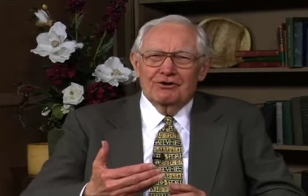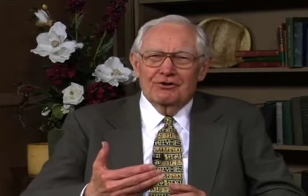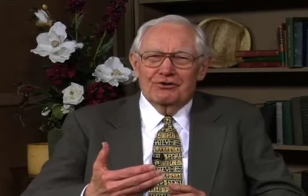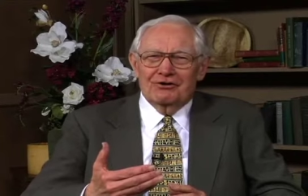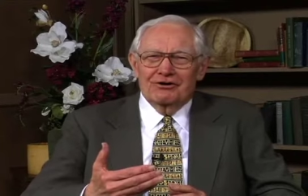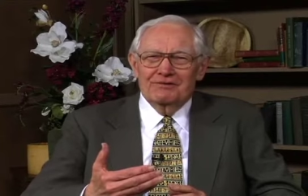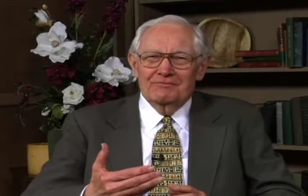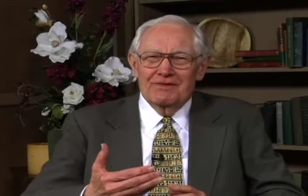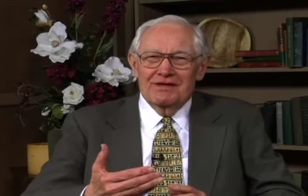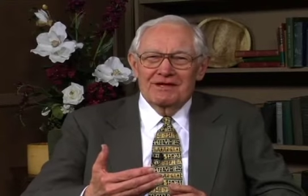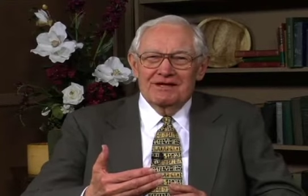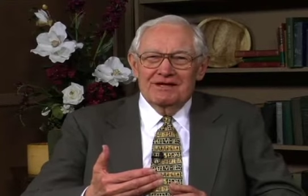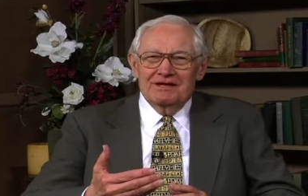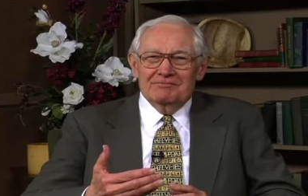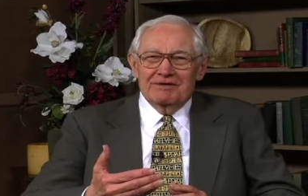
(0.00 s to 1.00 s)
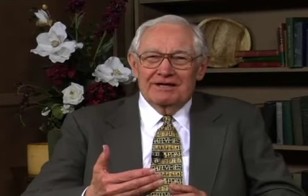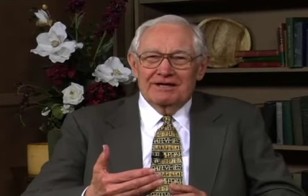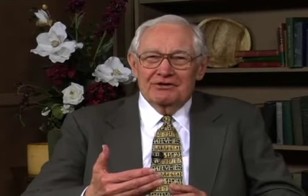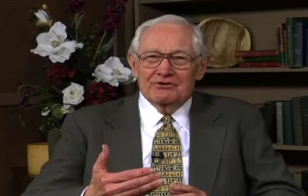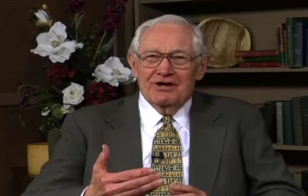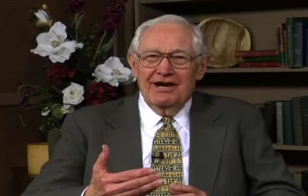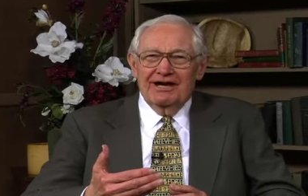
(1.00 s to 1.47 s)
Lord
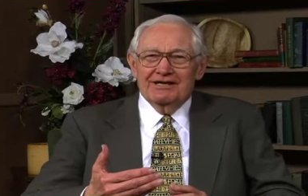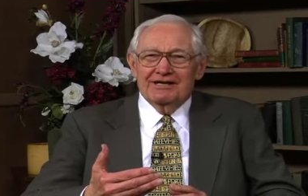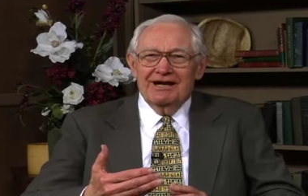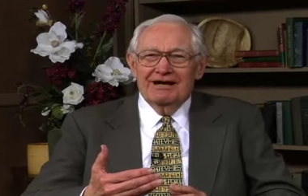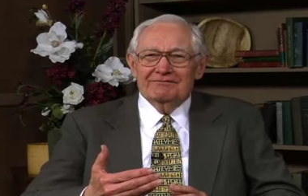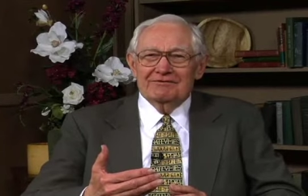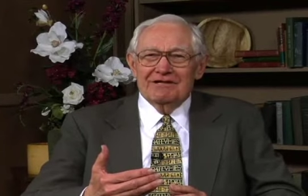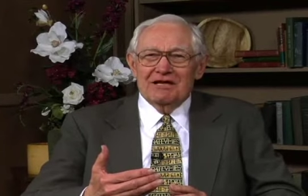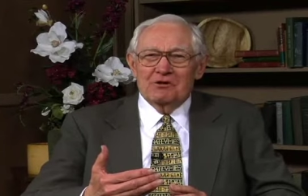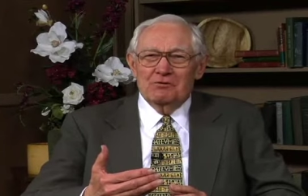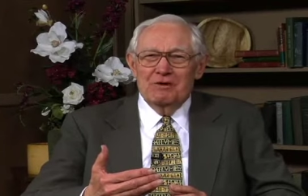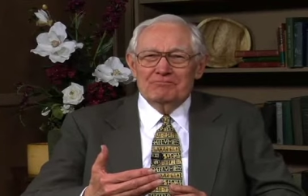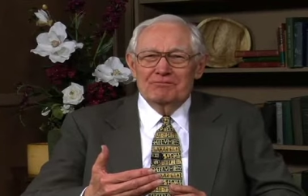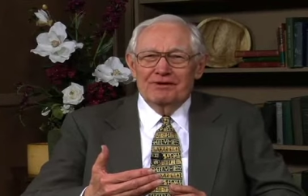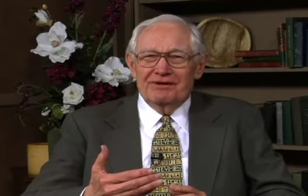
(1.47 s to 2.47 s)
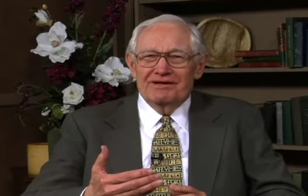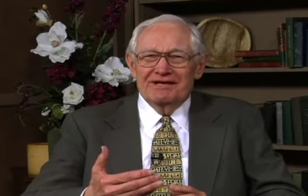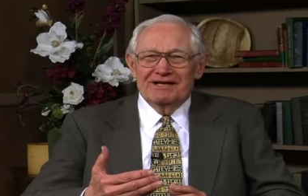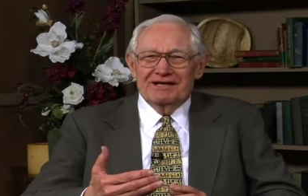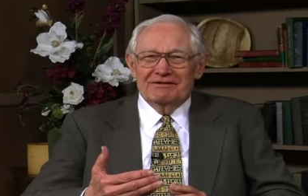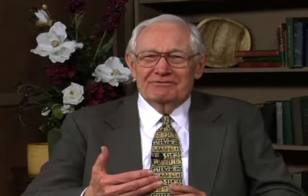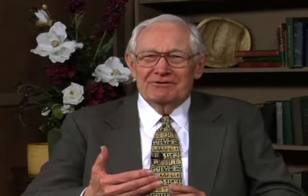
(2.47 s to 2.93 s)
because you had to have the equipment
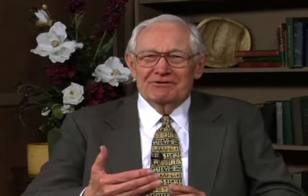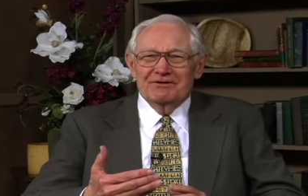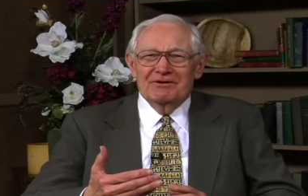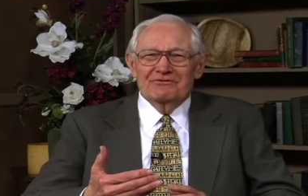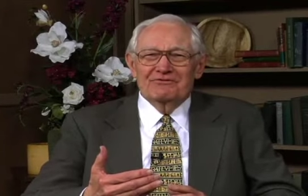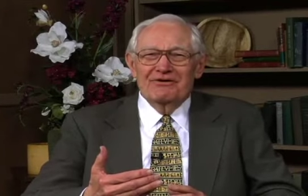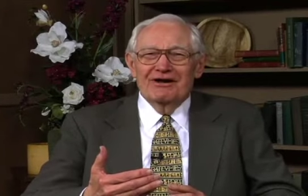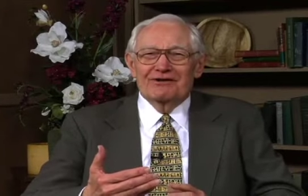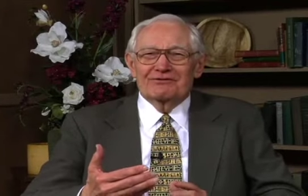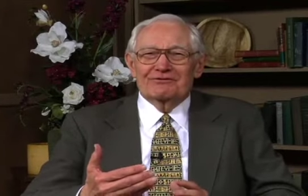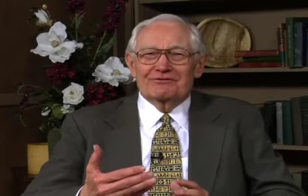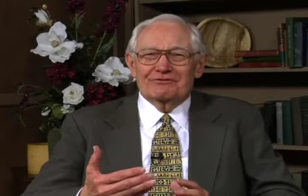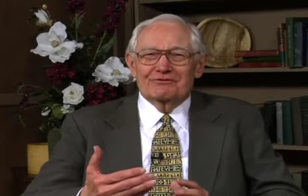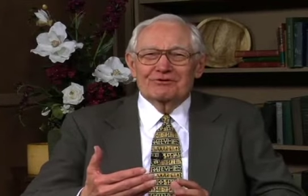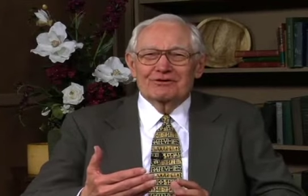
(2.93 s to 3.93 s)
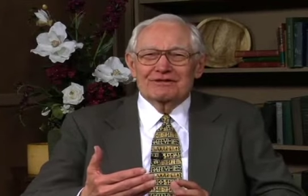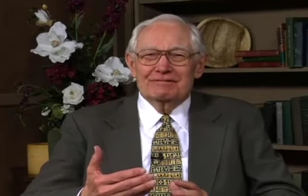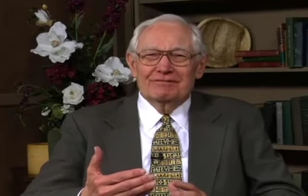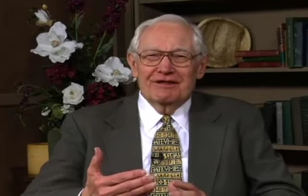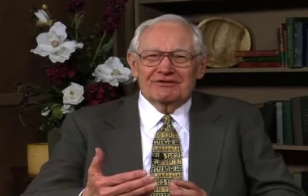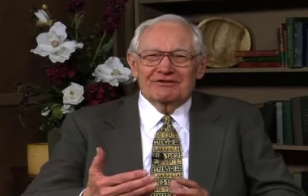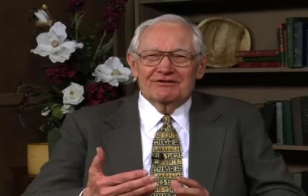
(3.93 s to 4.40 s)
if you followed through on the
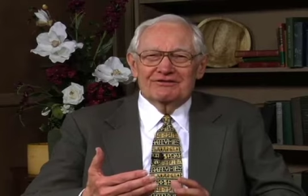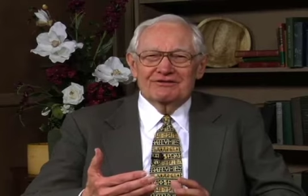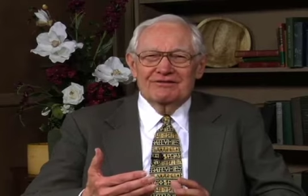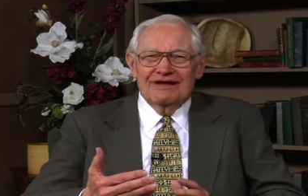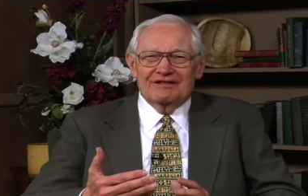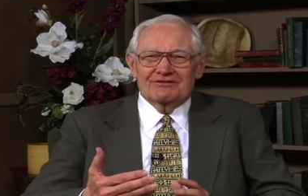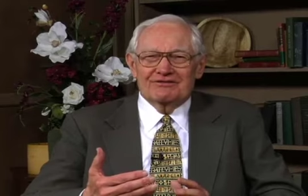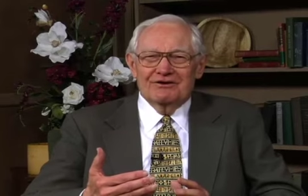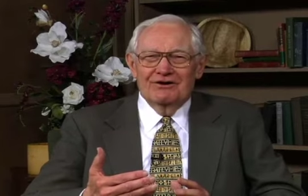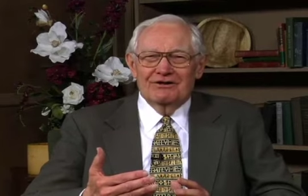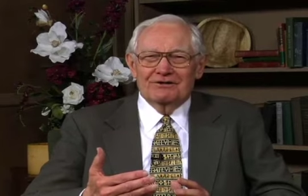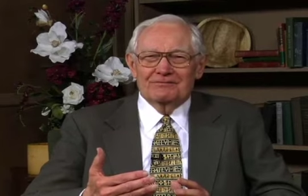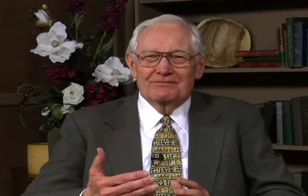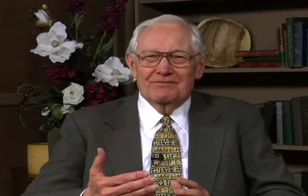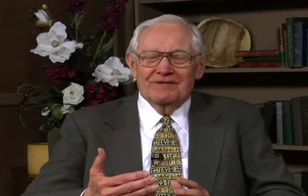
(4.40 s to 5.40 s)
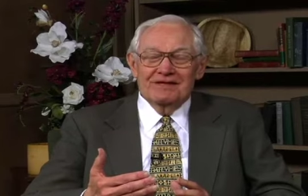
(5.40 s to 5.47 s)
message of that song.